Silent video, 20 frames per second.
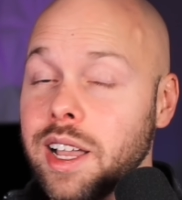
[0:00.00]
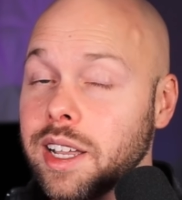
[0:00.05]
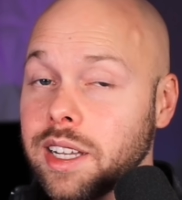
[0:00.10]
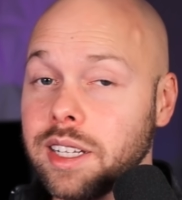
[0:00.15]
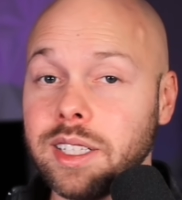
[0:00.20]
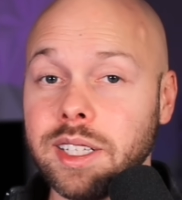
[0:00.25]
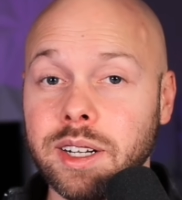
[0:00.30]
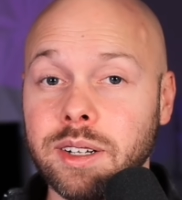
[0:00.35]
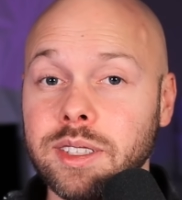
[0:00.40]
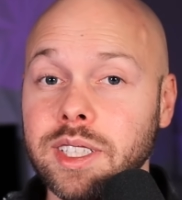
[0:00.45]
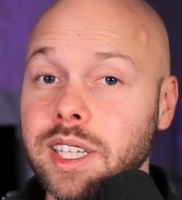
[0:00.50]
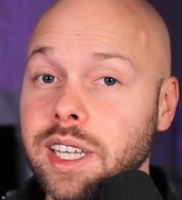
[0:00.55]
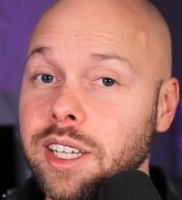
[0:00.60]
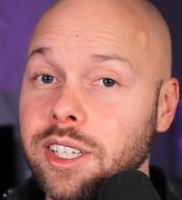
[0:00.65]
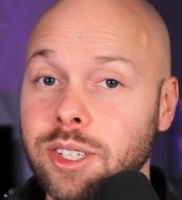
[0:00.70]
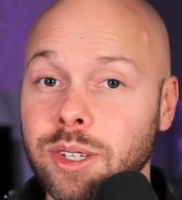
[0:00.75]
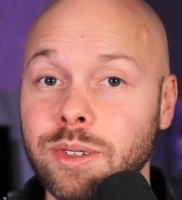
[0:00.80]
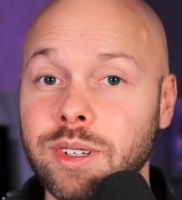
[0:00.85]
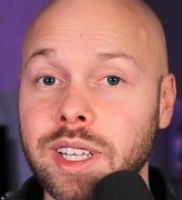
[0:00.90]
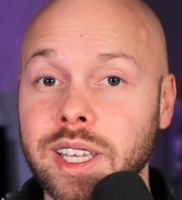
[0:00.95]
clearly
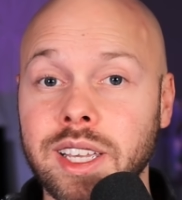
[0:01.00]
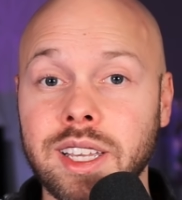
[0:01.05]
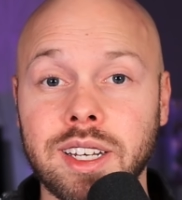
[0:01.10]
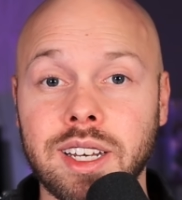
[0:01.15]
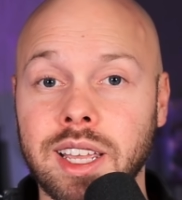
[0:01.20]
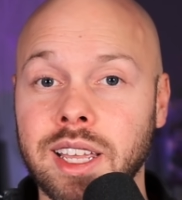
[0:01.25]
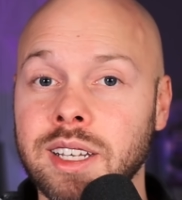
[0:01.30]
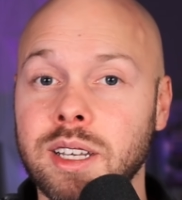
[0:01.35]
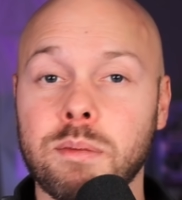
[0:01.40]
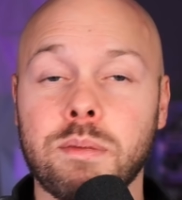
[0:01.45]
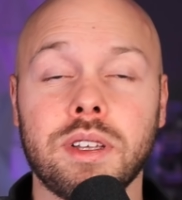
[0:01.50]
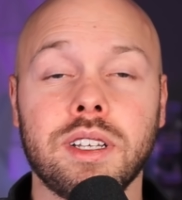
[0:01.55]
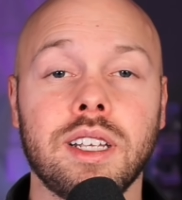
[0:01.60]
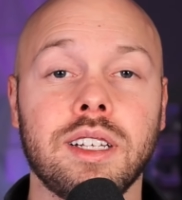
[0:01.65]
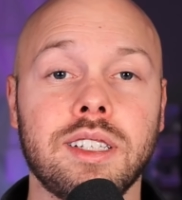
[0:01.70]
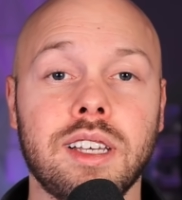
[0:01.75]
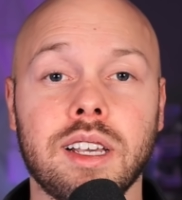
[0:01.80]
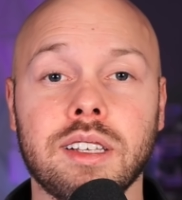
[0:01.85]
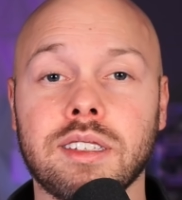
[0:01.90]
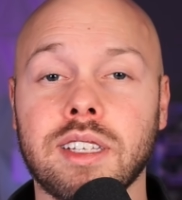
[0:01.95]
you need independent
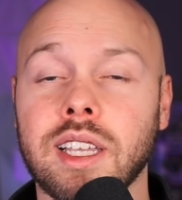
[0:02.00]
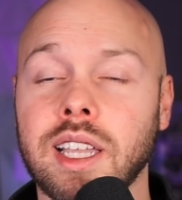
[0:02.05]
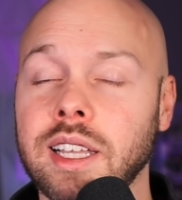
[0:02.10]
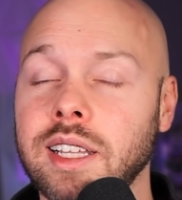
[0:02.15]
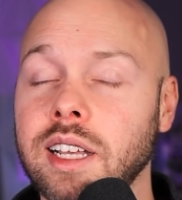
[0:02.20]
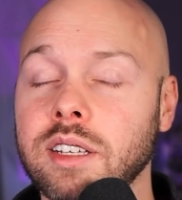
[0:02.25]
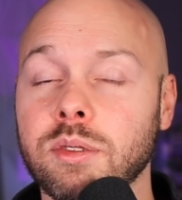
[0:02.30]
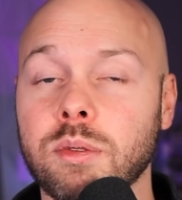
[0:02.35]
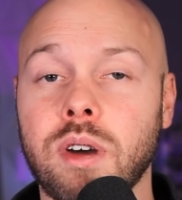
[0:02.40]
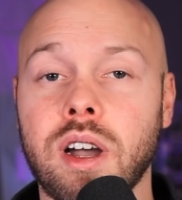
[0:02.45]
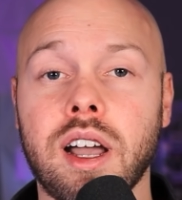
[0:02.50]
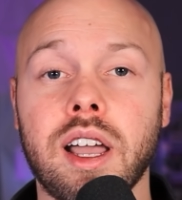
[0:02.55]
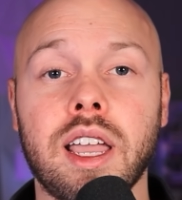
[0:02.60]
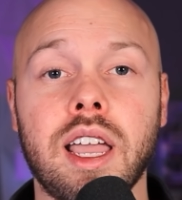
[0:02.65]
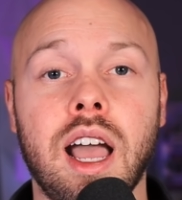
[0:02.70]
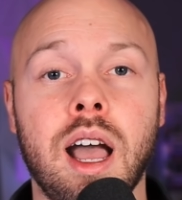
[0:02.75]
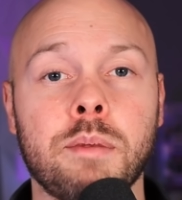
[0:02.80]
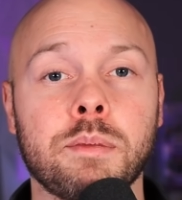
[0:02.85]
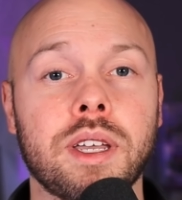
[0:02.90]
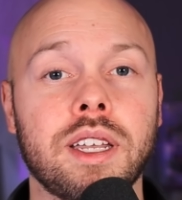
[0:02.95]
testing and that's why
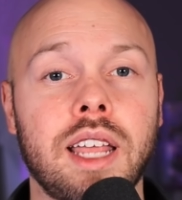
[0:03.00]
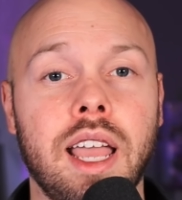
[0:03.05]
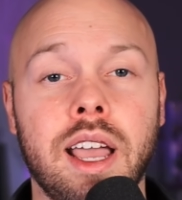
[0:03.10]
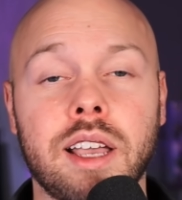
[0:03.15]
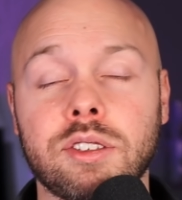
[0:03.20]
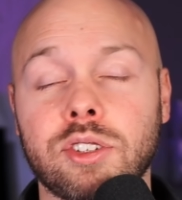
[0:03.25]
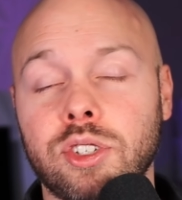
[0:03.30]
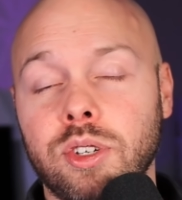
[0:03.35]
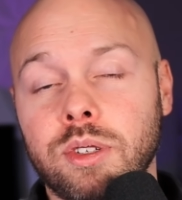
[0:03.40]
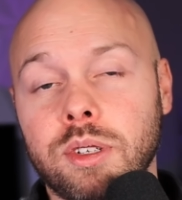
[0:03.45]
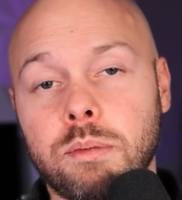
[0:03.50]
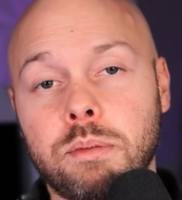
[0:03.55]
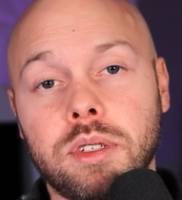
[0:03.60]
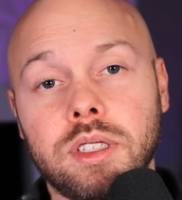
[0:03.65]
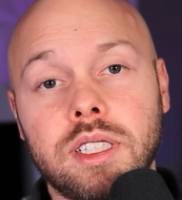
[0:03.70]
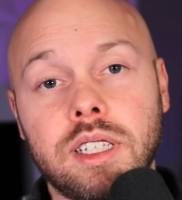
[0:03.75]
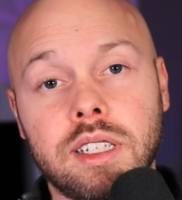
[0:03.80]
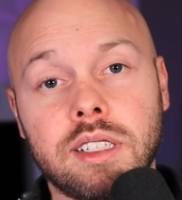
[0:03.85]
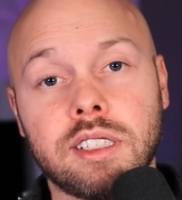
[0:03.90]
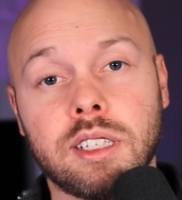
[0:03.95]
i'm going to ask you to
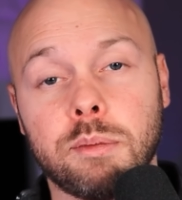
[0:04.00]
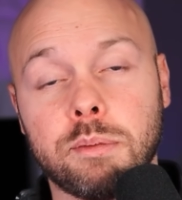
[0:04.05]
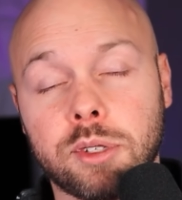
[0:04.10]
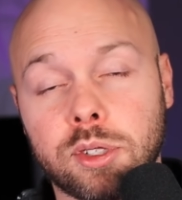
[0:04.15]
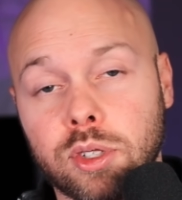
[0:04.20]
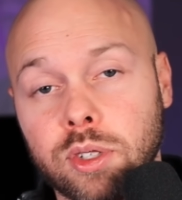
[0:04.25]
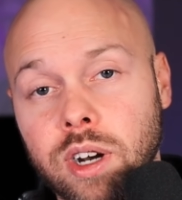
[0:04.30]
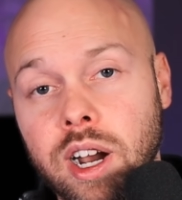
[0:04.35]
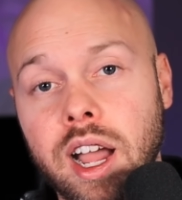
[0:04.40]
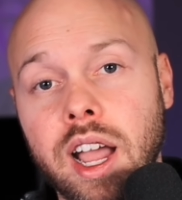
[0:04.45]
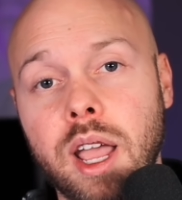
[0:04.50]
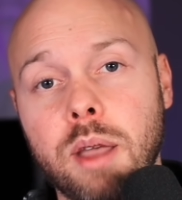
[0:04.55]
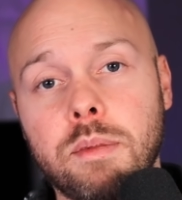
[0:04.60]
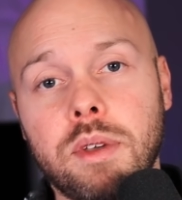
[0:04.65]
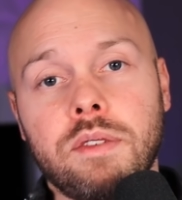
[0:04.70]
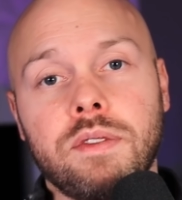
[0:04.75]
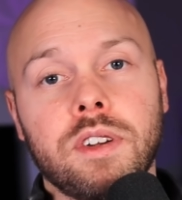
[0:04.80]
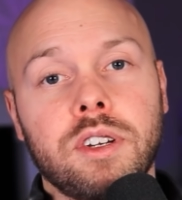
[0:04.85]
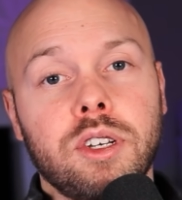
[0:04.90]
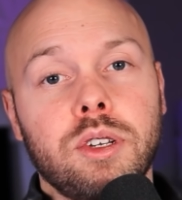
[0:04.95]
please subscribe
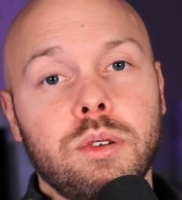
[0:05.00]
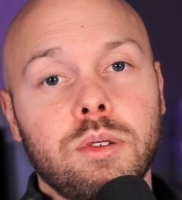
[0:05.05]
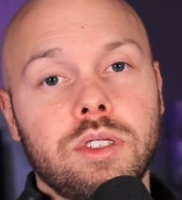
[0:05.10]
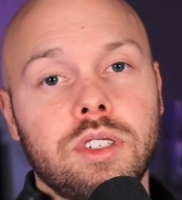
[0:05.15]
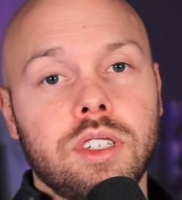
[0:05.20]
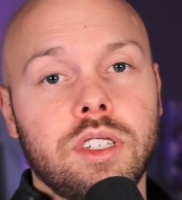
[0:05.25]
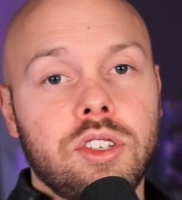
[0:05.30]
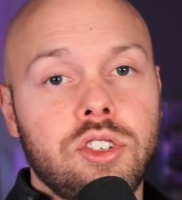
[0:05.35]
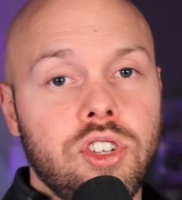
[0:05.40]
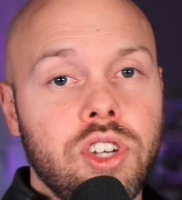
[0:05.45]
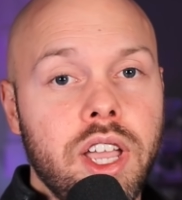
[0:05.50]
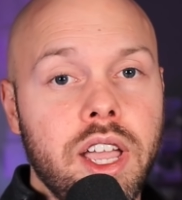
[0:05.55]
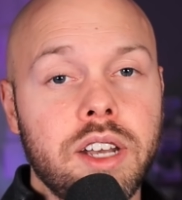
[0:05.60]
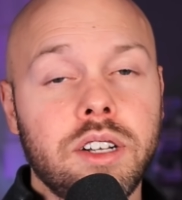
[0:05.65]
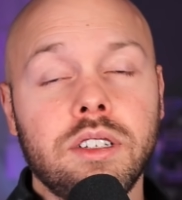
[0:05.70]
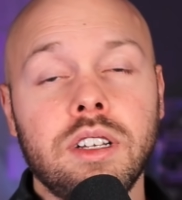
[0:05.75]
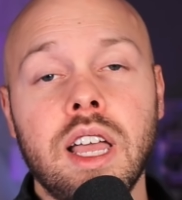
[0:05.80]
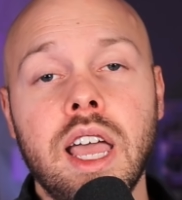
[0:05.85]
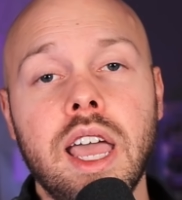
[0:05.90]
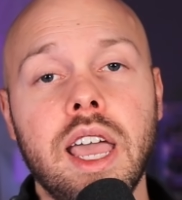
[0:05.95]
if you're new to the channel
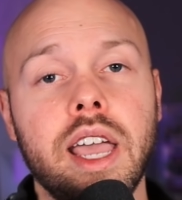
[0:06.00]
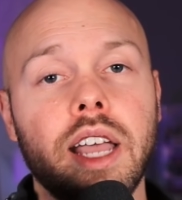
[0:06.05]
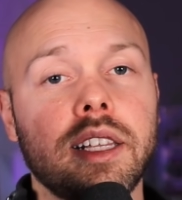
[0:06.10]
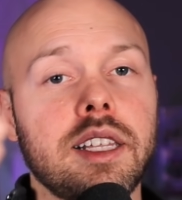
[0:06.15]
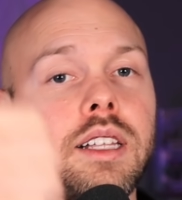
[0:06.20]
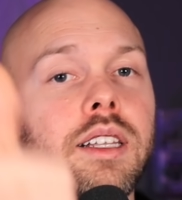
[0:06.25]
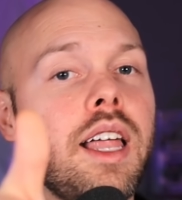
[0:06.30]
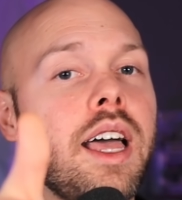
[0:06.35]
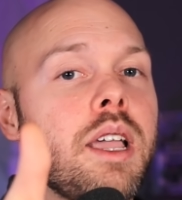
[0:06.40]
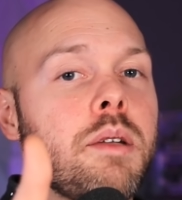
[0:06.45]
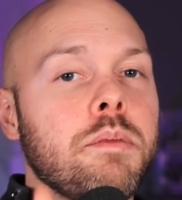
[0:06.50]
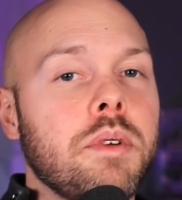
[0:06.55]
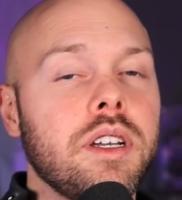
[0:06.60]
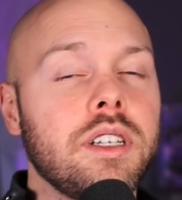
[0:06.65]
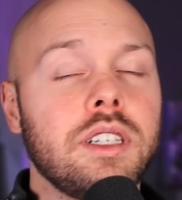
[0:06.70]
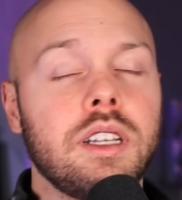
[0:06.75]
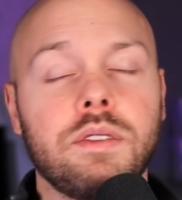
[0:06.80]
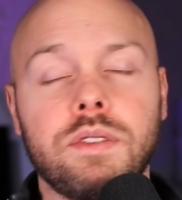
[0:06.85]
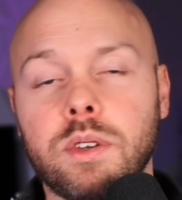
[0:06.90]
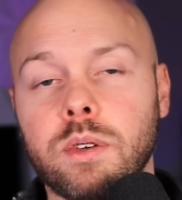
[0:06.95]
hit the like button
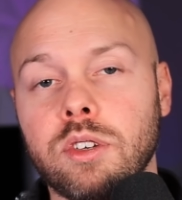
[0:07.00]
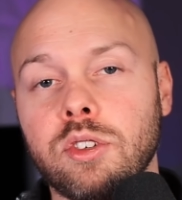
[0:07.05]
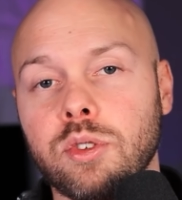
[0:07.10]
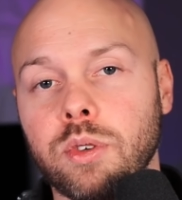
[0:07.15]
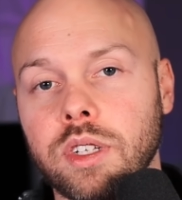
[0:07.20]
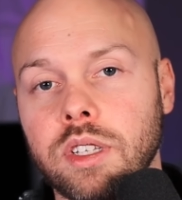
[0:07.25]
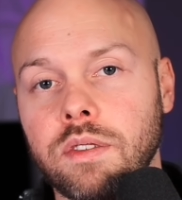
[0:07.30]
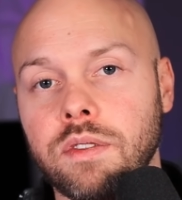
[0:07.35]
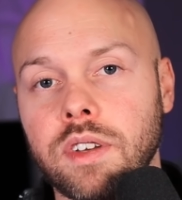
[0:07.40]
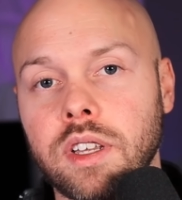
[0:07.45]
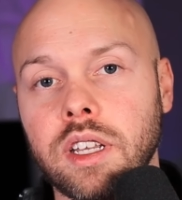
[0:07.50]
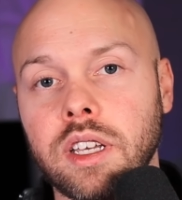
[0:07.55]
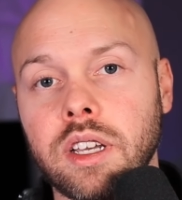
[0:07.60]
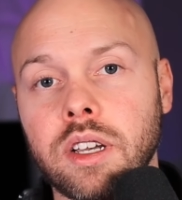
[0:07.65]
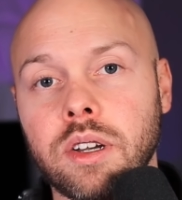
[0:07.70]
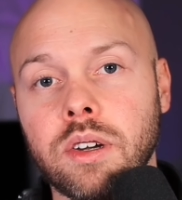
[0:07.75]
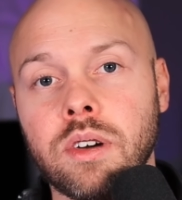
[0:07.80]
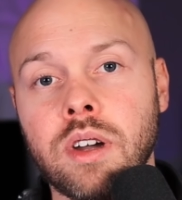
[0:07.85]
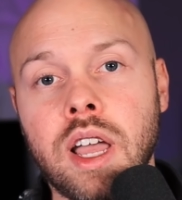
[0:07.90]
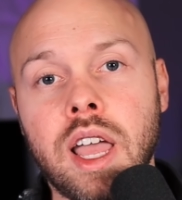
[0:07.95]
if you enjoyed the
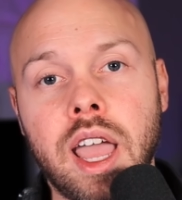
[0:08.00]
video